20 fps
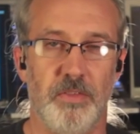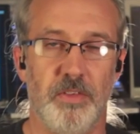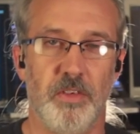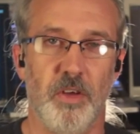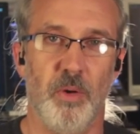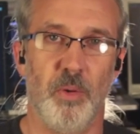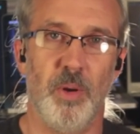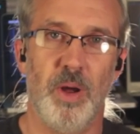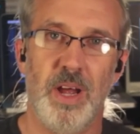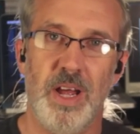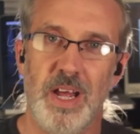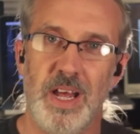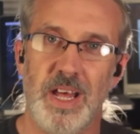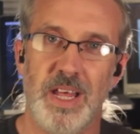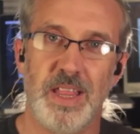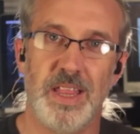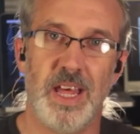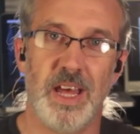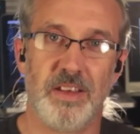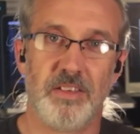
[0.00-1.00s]
So
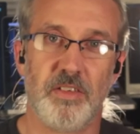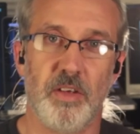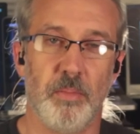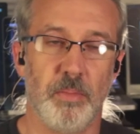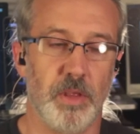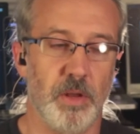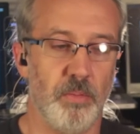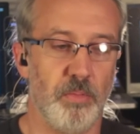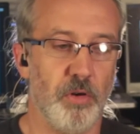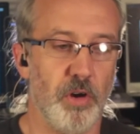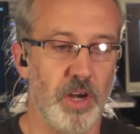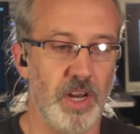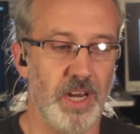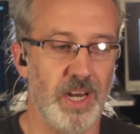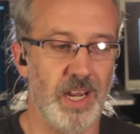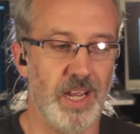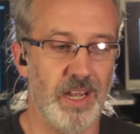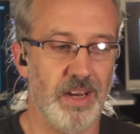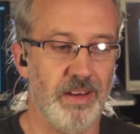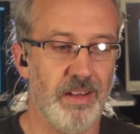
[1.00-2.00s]
that's something pretty
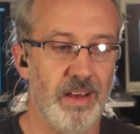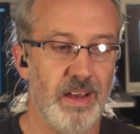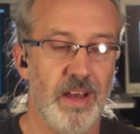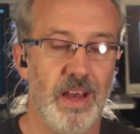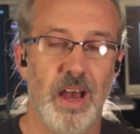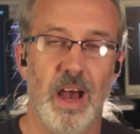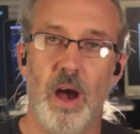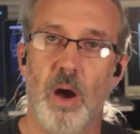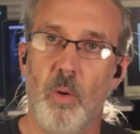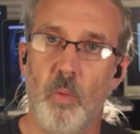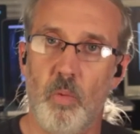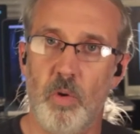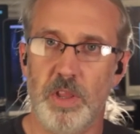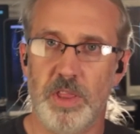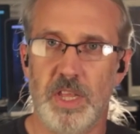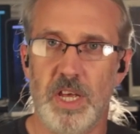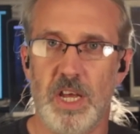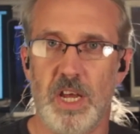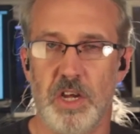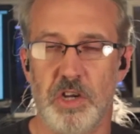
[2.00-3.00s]
neat. Uh, one
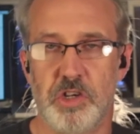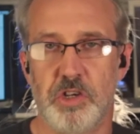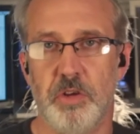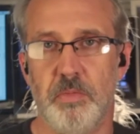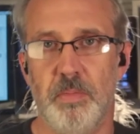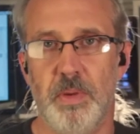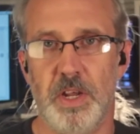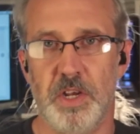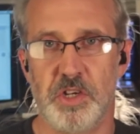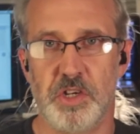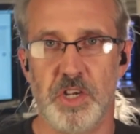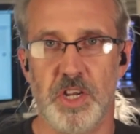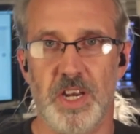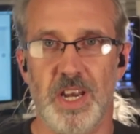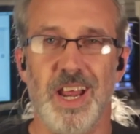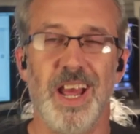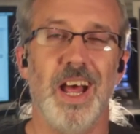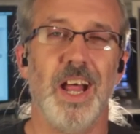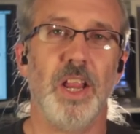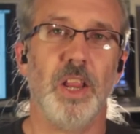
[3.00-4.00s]
thing I should
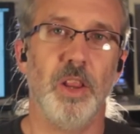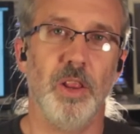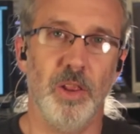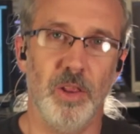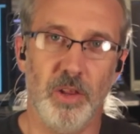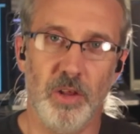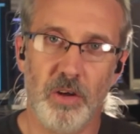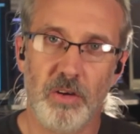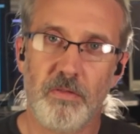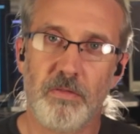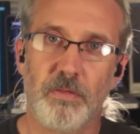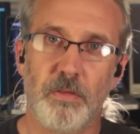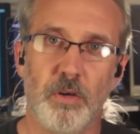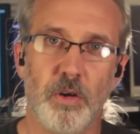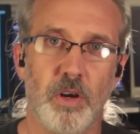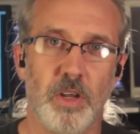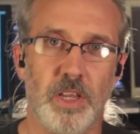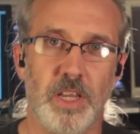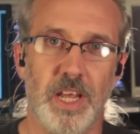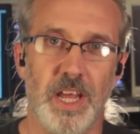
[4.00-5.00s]
mention, look
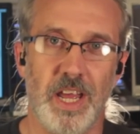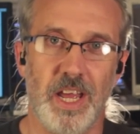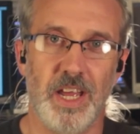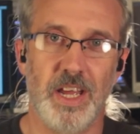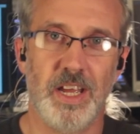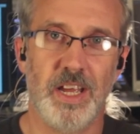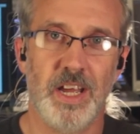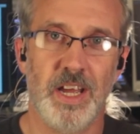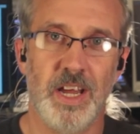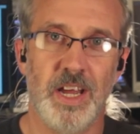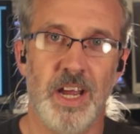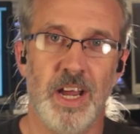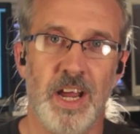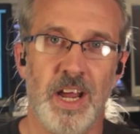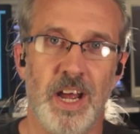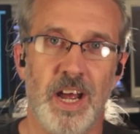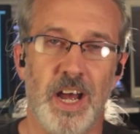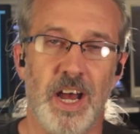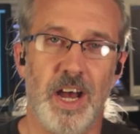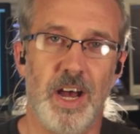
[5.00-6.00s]
for a link
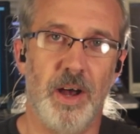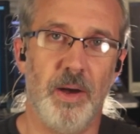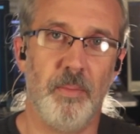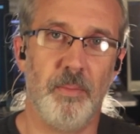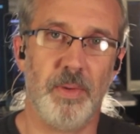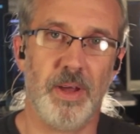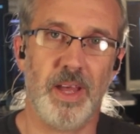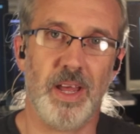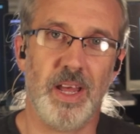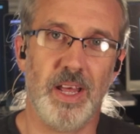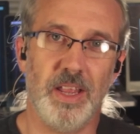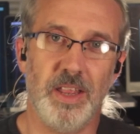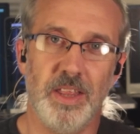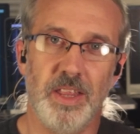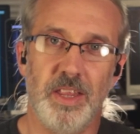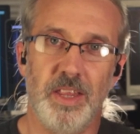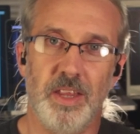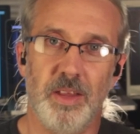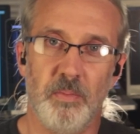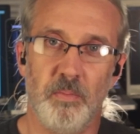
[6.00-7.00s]
um,
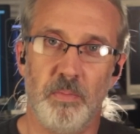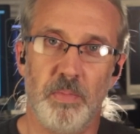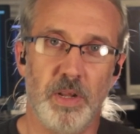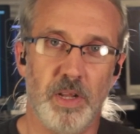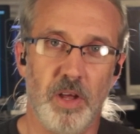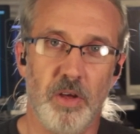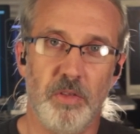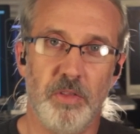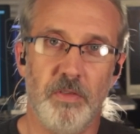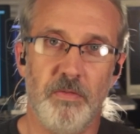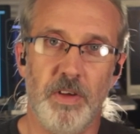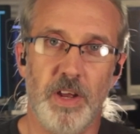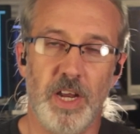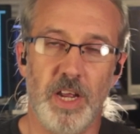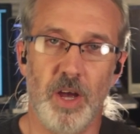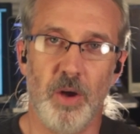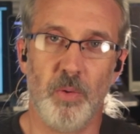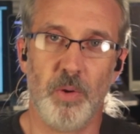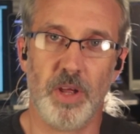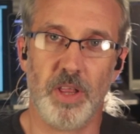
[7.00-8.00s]
in below the
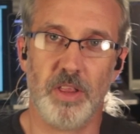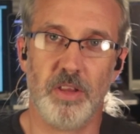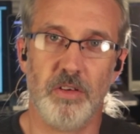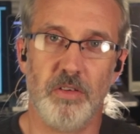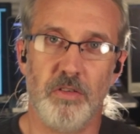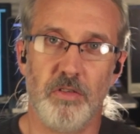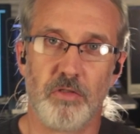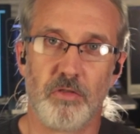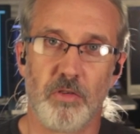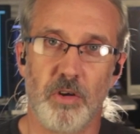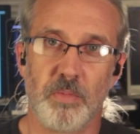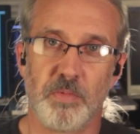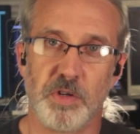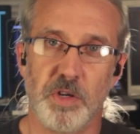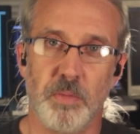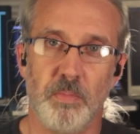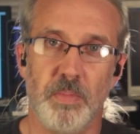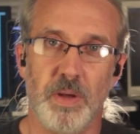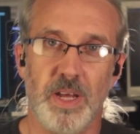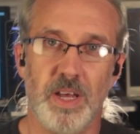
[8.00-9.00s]
video in the
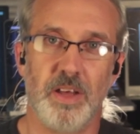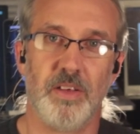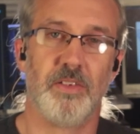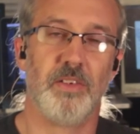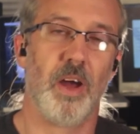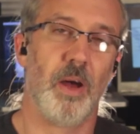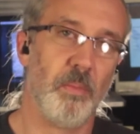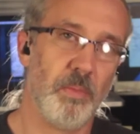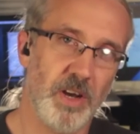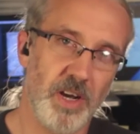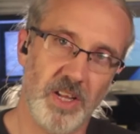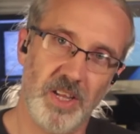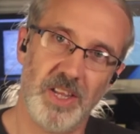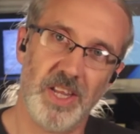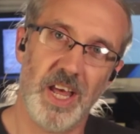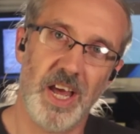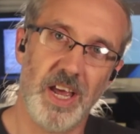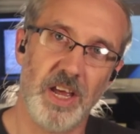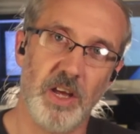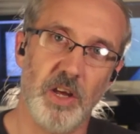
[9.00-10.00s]
description because I'm going to
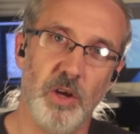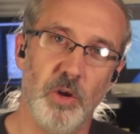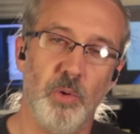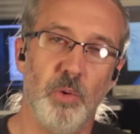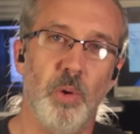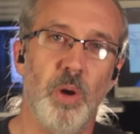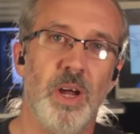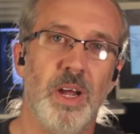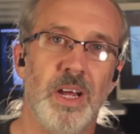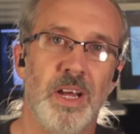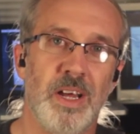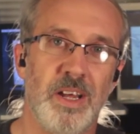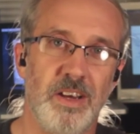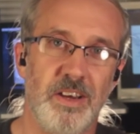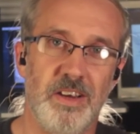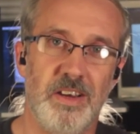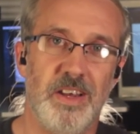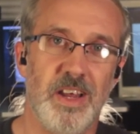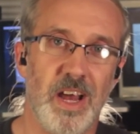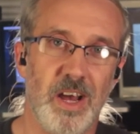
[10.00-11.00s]
let you
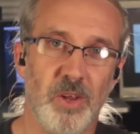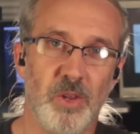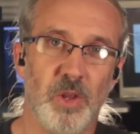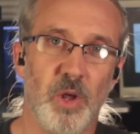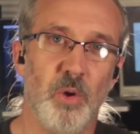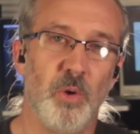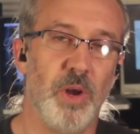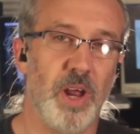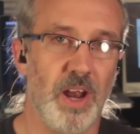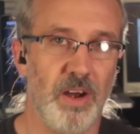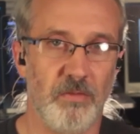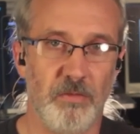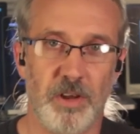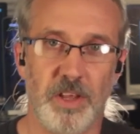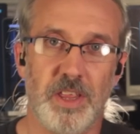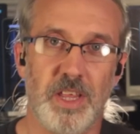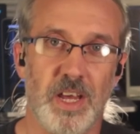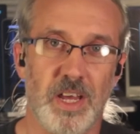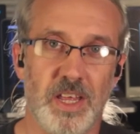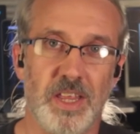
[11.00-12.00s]
download
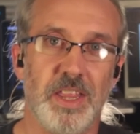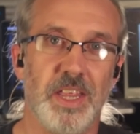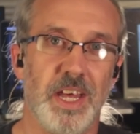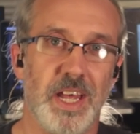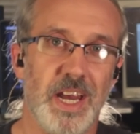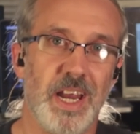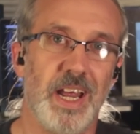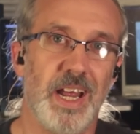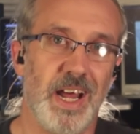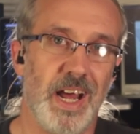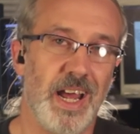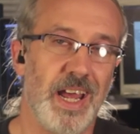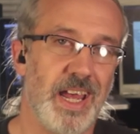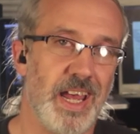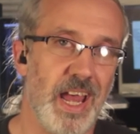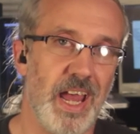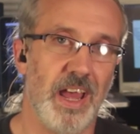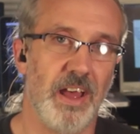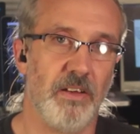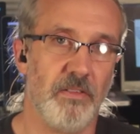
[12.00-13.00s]
everything that I
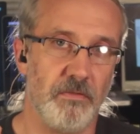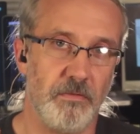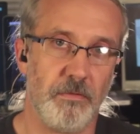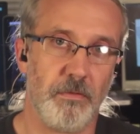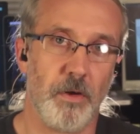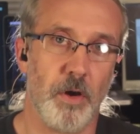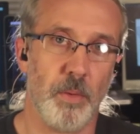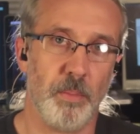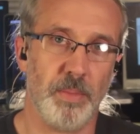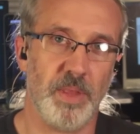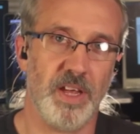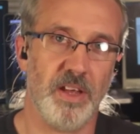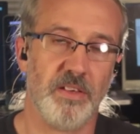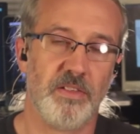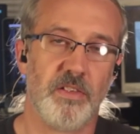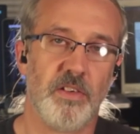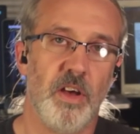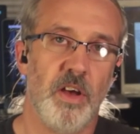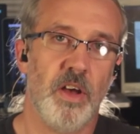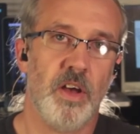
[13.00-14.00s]
can from
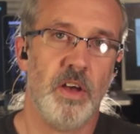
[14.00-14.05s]
this.